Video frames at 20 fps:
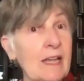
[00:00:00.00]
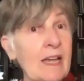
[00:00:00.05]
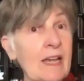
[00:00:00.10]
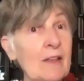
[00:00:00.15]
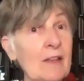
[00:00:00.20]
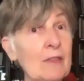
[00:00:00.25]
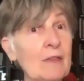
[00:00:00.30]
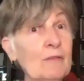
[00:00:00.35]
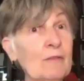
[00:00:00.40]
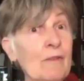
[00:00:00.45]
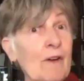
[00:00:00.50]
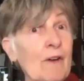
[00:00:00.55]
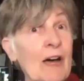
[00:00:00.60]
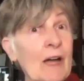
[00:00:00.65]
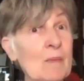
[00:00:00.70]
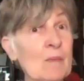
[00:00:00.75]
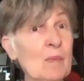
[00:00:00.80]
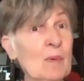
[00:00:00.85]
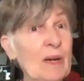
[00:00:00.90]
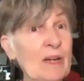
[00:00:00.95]
and the
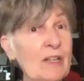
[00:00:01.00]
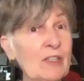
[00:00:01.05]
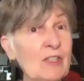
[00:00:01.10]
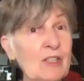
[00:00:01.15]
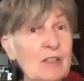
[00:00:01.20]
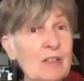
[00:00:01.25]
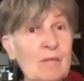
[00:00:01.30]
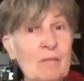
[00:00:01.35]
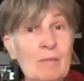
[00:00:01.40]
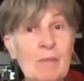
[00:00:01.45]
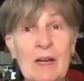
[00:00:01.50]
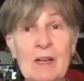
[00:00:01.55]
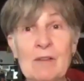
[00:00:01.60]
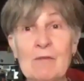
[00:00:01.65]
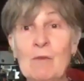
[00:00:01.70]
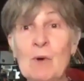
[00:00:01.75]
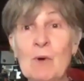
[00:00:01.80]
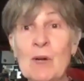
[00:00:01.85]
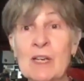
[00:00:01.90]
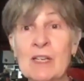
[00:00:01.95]
vibration of my
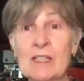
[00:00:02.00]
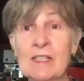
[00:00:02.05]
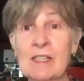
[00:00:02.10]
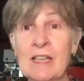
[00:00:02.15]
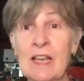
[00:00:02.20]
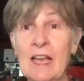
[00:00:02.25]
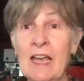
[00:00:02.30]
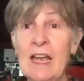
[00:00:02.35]
voice.